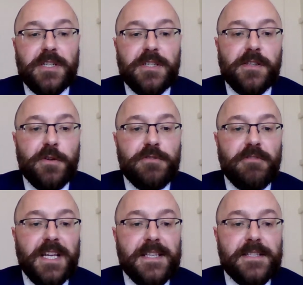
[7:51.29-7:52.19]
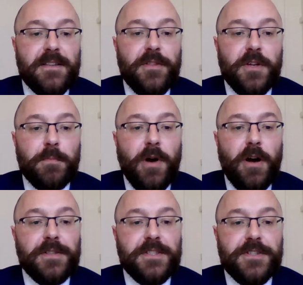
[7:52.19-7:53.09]
disclosure against third
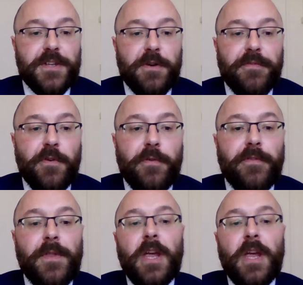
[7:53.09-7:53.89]
parties, and so forth.